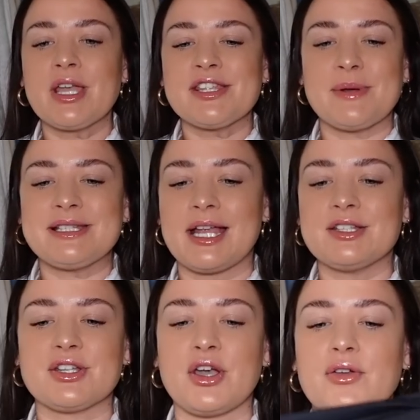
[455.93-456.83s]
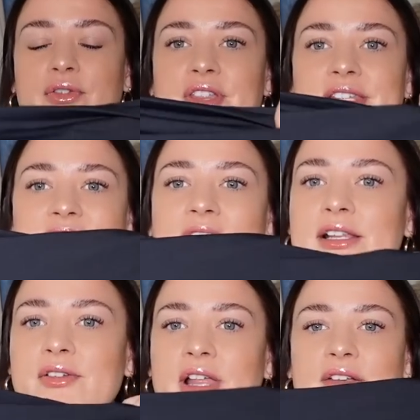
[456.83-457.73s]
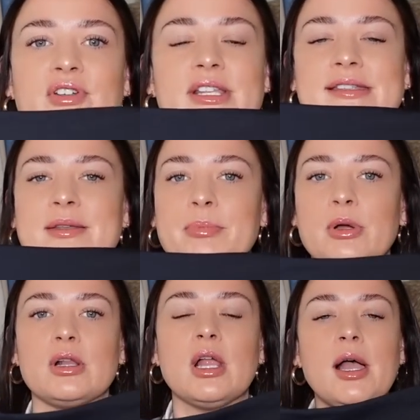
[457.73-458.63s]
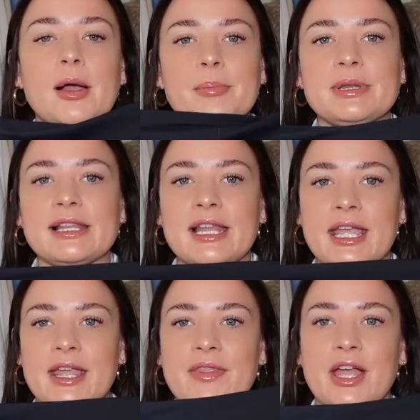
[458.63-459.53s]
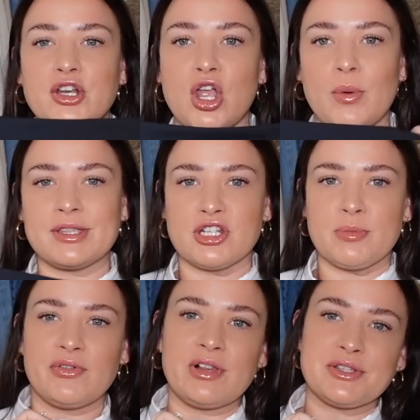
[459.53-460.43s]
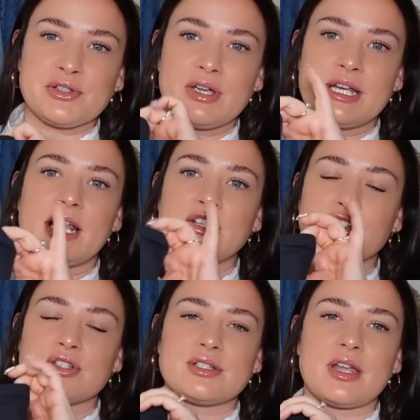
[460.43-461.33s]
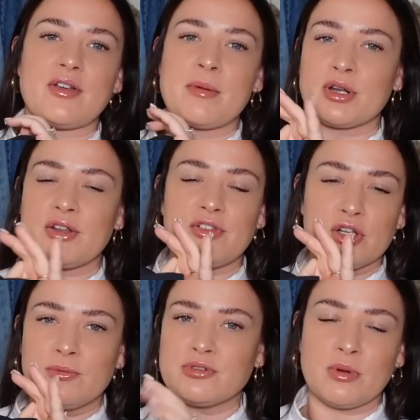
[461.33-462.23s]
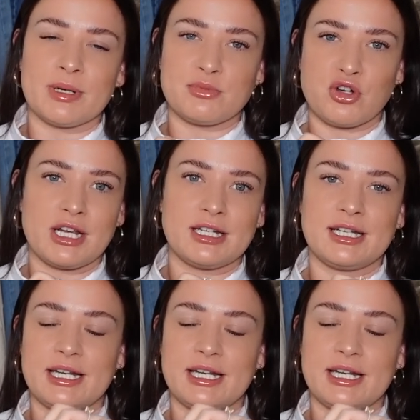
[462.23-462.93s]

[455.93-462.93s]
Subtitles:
So I tend to go for this style of like really simple black legging that I know is going to be flattering, and just I'm going to feel comfortable when I'm training in